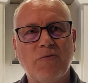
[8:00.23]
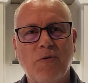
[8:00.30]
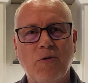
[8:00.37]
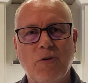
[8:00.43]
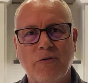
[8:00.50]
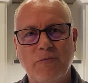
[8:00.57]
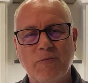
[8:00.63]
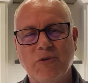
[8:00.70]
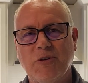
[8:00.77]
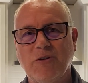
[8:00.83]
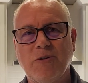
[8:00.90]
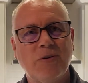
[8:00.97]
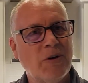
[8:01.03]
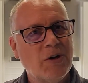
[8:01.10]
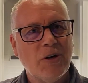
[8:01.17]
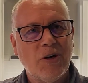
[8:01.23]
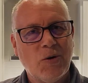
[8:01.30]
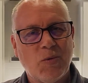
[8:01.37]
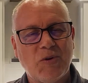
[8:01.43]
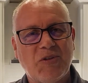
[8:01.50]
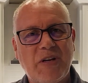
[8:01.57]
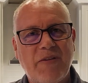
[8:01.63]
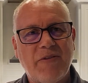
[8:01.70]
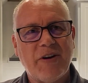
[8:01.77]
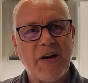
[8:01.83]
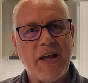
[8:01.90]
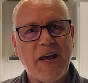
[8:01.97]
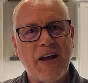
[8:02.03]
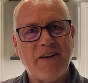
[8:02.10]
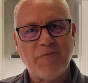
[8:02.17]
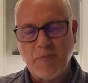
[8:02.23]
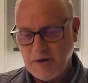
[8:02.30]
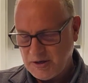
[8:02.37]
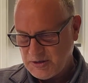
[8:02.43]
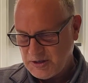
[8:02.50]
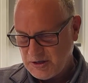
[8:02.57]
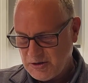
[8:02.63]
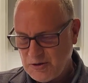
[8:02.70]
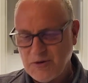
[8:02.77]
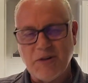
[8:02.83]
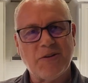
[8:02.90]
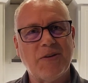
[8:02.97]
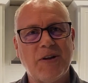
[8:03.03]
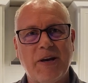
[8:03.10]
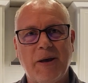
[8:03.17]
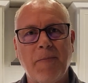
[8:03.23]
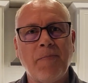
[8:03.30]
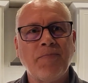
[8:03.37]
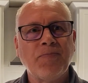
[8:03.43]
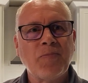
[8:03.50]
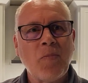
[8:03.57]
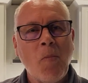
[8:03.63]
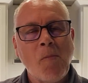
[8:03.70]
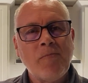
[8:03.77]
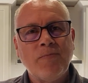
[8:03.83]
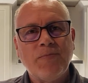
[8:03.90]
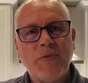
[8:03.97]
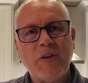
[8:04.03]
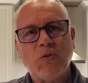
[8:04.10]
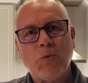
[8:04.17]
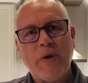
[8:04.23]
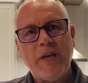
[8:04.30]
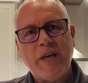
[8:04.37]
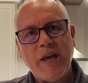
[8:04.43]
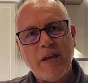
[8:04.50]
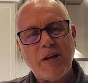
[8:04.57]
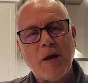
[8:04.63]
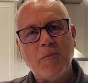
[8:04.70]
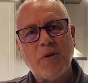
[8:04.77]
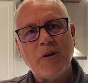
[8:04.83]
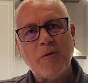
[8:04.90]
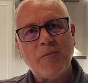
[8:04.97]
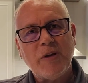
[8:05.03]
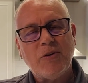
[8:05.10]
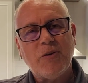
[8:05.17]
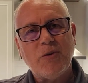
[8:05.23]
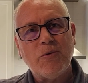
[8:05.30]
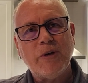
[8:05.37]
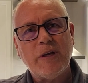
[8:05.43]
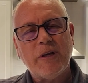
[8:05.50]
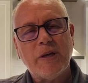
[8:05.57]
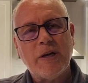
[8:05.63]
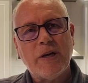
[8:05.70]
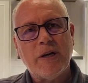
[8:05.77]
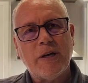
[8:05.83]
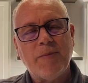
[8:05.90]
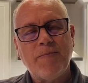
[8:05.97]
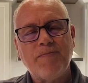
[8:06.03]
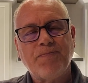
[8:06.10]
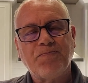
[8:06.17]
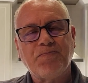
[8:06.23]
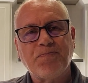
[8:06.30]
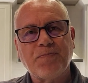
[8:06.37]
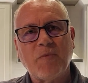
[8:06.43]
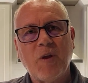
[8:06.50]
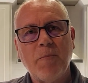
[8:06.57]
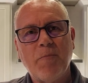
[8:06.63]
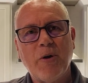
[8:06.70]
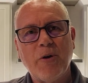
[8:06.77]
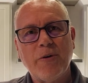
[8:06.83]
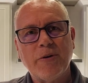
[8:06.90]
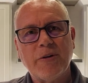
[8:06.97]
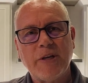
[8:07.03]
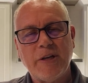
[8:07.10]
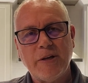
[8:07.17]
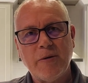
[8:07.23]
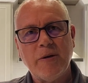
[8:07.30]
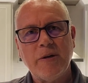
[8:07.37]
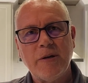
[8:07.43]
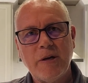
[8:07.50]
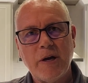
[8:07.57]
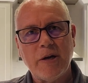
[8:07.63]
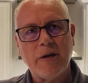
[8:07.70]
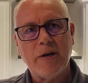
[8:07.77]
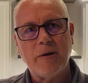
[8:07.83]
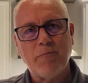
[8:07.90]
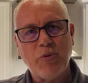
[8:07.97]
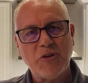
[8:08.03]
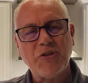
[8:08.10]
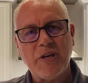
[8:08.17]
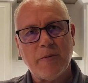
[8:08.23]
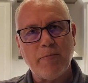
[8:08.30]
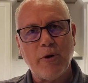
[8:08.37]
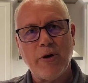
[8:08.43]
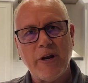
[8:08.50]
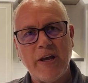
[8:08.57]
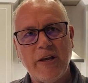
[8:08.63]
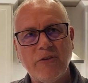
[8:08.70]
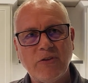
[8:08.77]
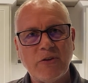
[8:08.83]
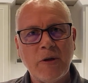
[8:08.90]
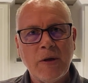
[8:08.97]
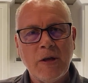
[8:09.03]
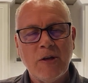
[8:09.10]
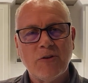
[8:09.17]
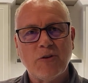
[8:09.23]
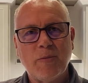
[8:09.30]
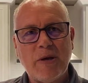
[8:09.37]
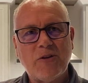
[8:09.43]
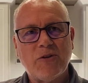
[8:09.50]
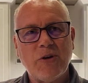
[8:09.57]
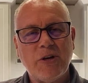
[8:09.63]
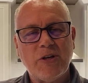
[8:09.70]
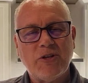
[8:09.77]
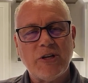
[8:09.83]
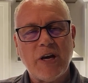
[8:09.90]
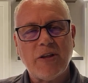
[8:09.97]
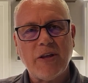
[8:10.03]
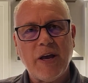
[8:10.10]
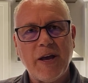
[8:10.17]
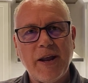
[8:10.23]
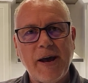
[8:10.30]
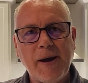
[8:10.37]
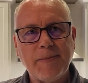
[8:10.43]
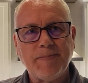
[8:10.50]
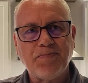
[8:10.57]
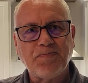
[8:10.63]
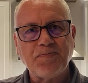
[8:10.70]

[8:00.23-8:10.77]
4 of them, so we're $7.50 into it tonight. This weekend I'm going to be doing brisket burnt ends, so make sure you check that out.